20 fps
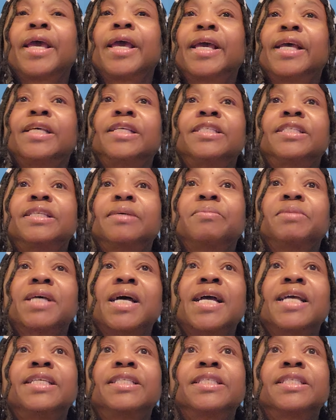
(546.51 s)
and
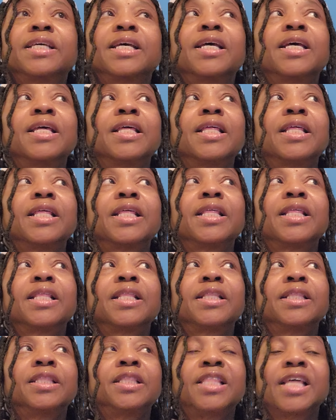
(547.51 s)
sometimes
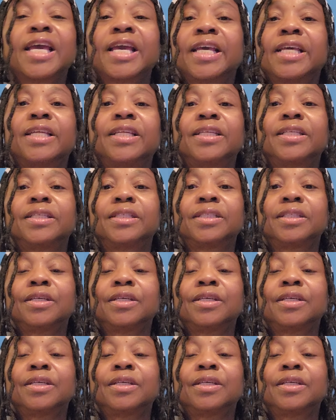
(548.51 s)
they,